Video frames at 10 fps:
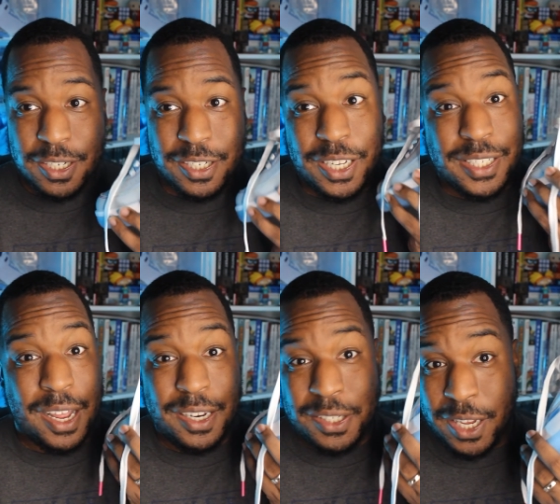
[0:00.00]
six
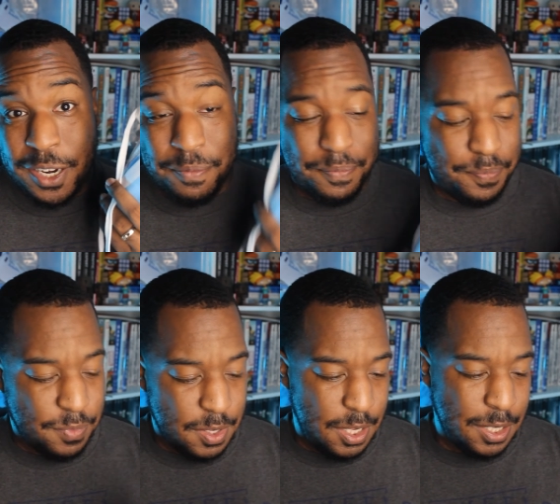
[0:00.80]
out of 10.
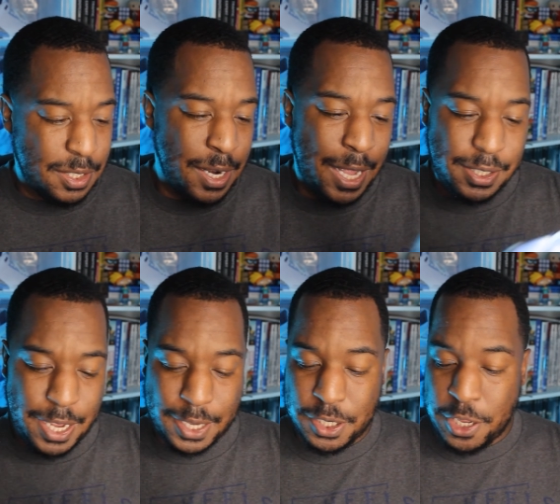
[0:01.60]
It's a nice
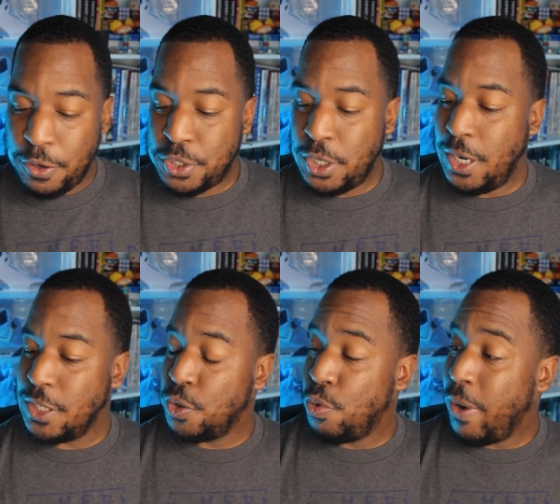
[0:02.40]
execution.
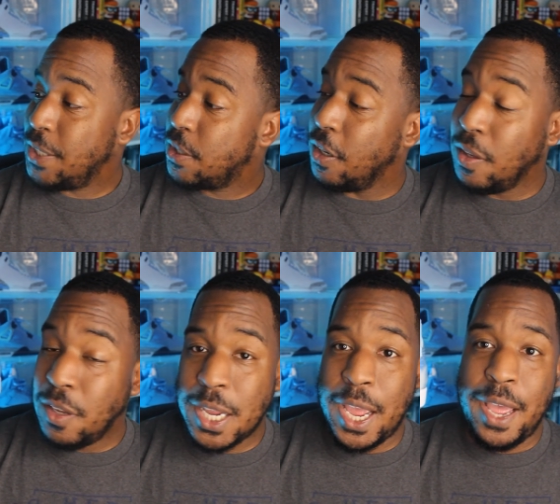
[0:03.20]
It's great to
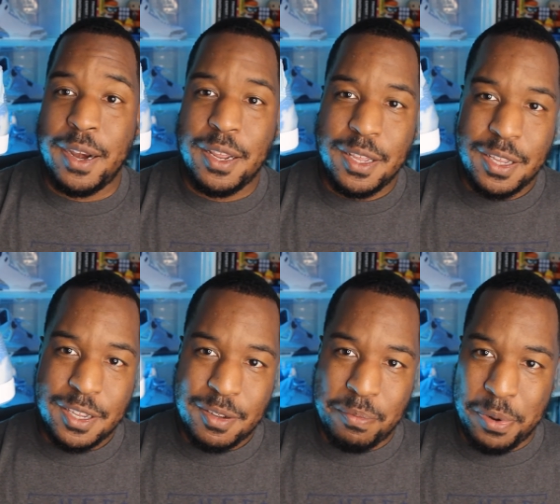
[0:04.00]
look at,
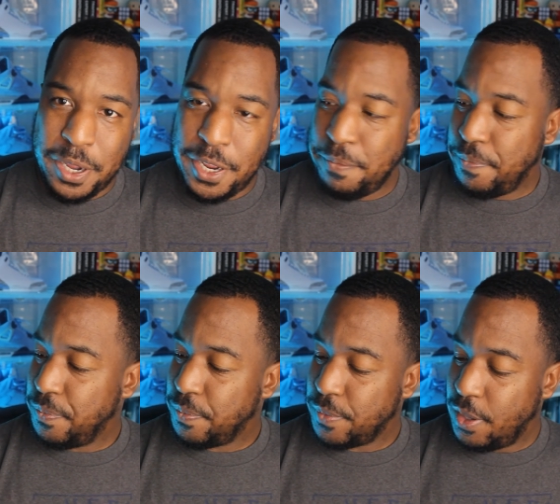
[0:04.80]
but
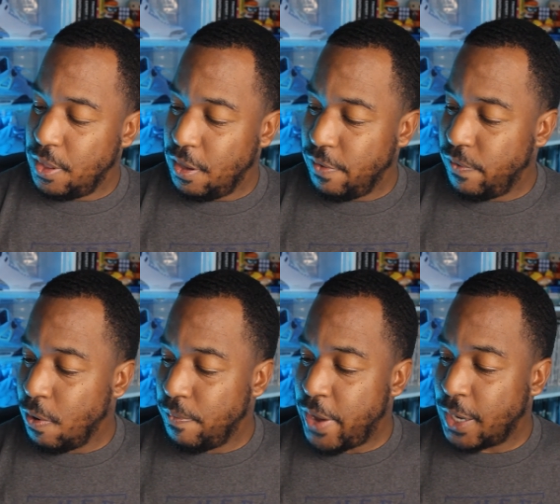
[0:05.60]
the
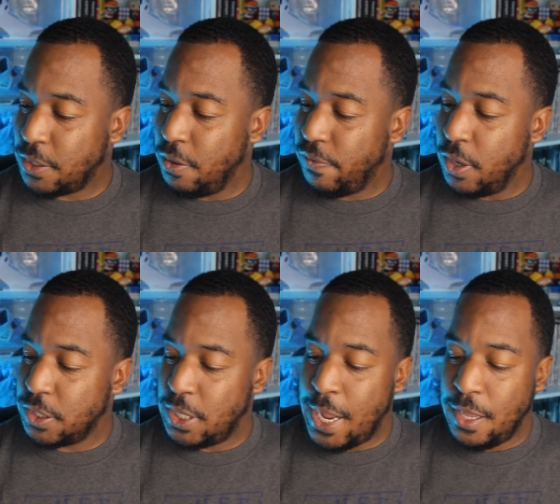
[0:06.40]
form factor, the
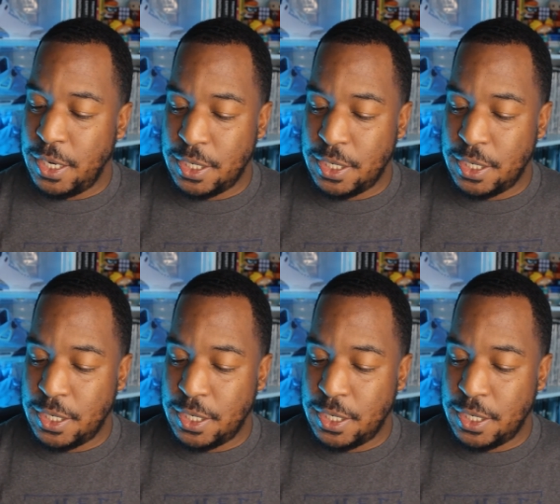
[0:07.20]
functionality